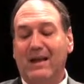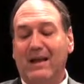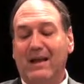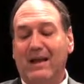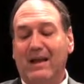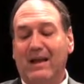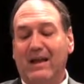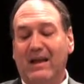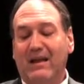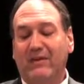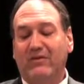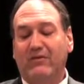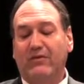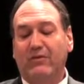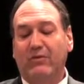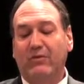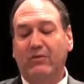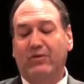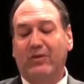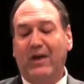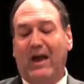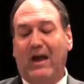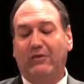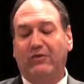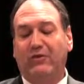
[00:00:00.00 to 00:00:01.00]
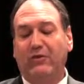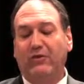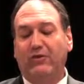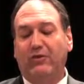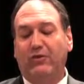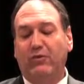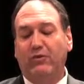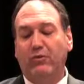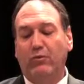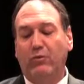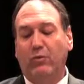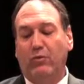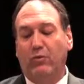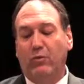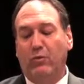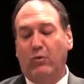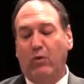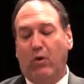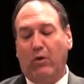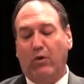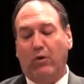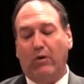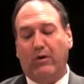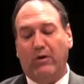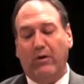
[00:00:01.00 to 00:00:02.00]
His 2002
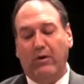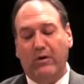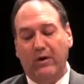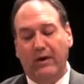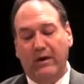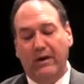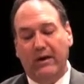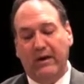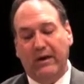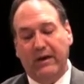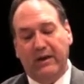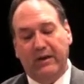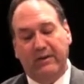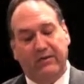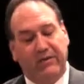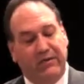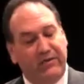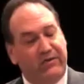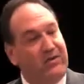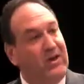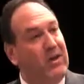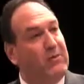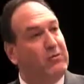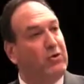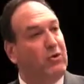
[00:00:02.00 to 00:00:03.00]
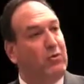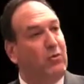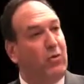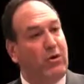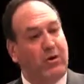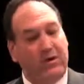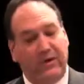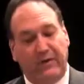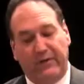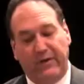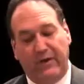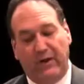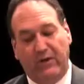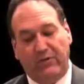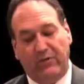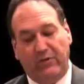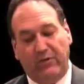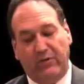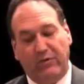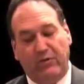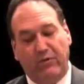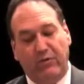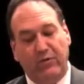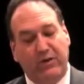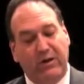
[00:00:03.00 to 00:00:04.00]
work is a seminal work on the issue
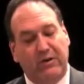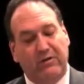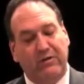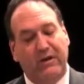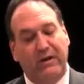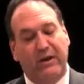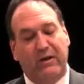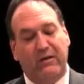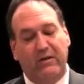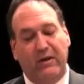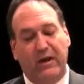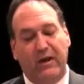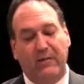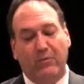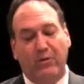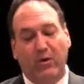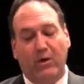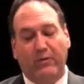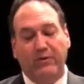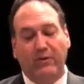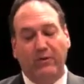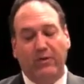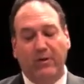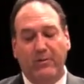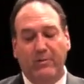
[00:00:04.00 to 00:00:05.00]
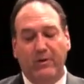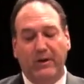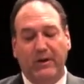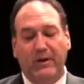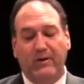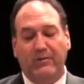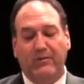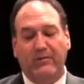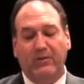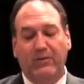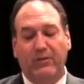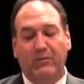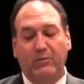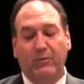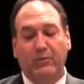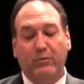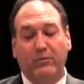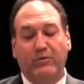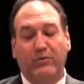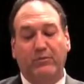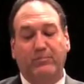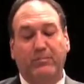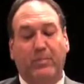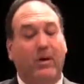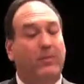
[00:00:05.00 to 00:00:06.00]
and is critically acclaimed, called The Liberty Incident,
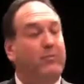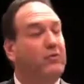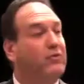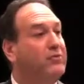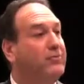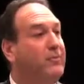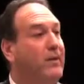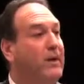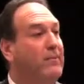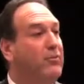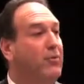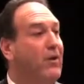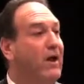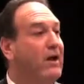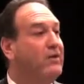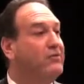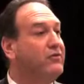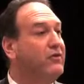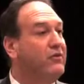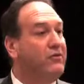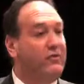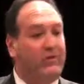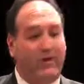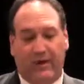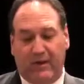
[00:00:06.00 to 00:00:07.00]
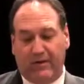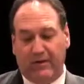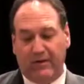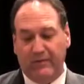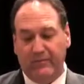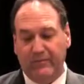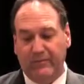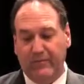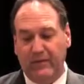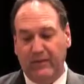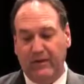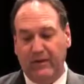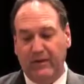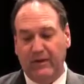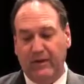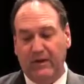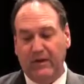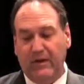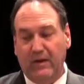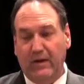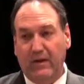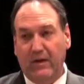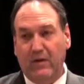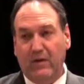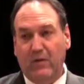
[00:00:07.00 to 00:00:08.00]
which is published by Brassey's Inc.
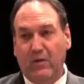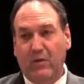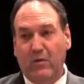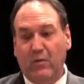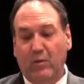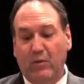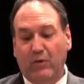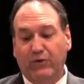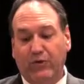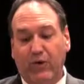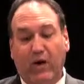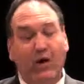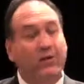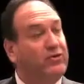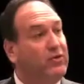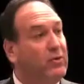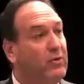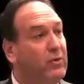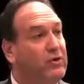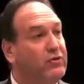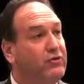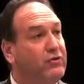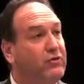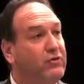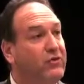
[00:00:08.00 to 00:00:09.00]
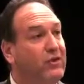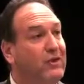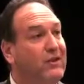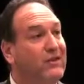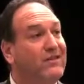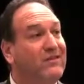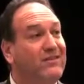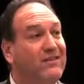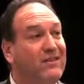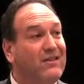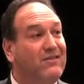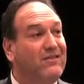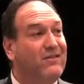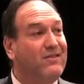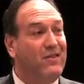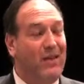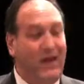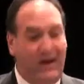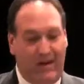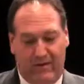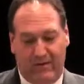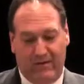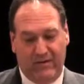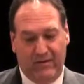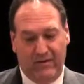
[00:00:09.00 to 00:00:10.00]
What's also interesting is since
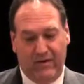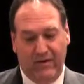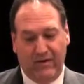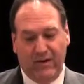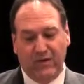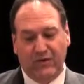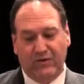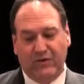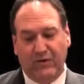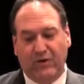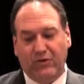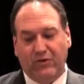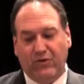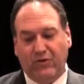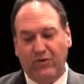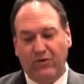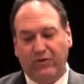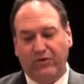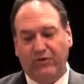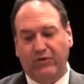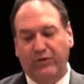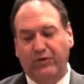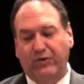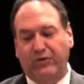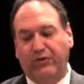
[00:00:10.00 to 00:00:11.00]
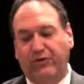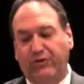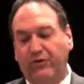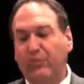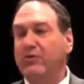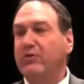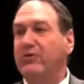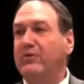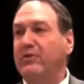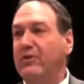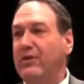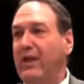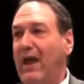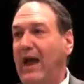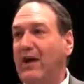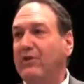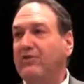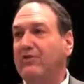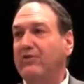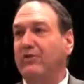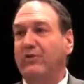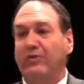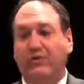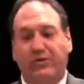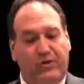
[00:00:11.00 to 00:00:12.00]
then, Judge Cristol sued the
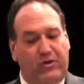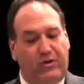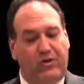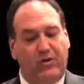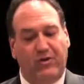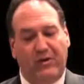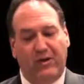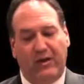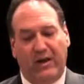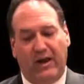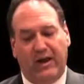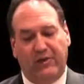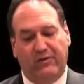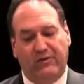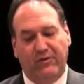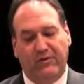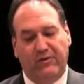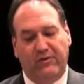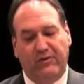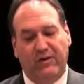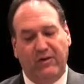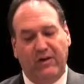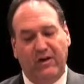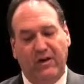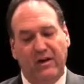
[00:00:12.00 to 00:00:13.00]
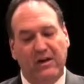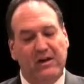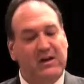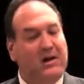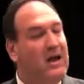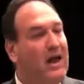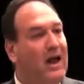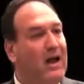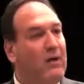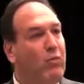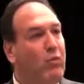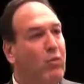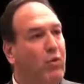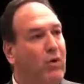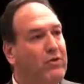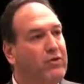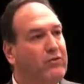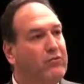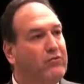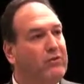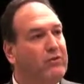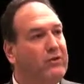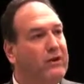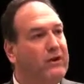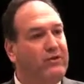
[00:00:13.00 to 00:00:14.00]
National Security Agency and won the
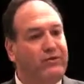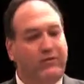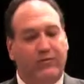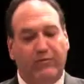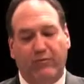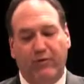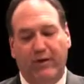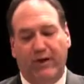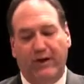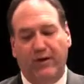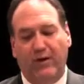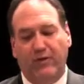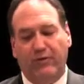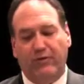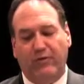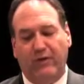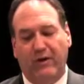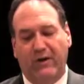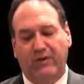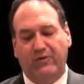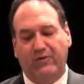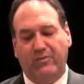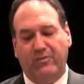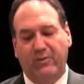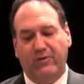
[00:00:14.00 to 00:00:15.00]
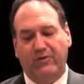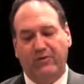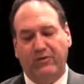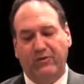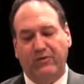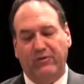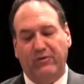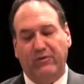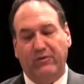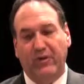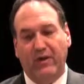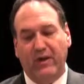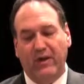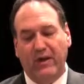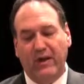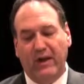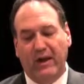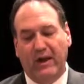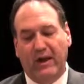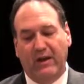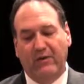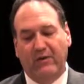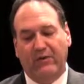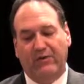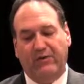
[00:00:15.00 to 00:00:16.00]
release of radio transmissions
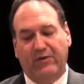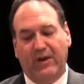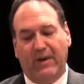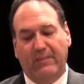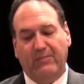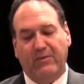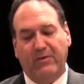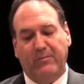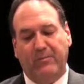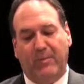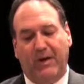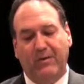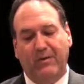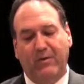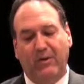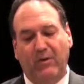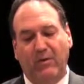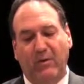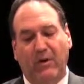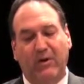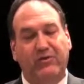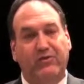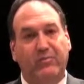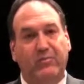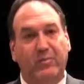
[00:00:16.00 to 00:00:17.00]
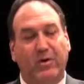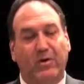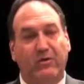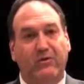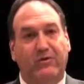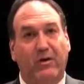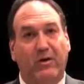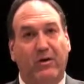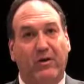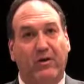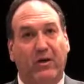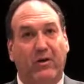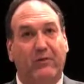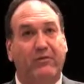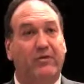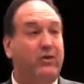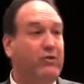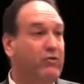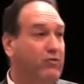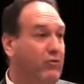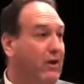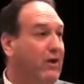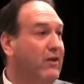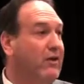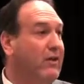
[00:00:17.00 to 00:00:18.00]
intercepted by the U.S. military of the
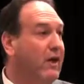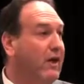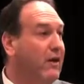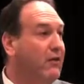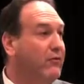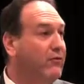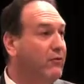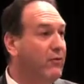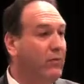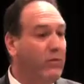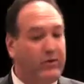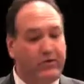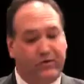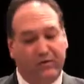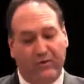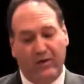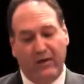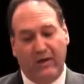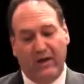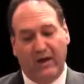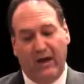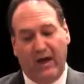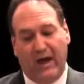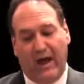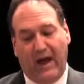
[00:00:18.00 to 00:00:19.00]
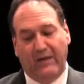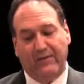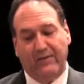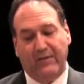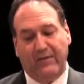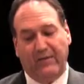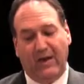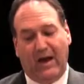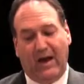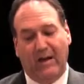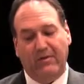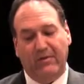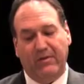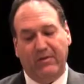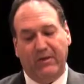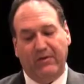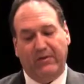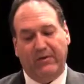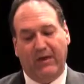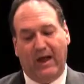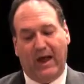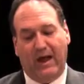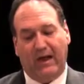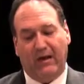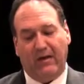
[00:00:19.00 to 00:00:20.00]
Israeli Air Force at the time of the
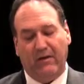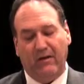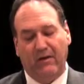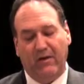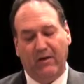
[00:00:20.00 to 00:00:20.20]
attack.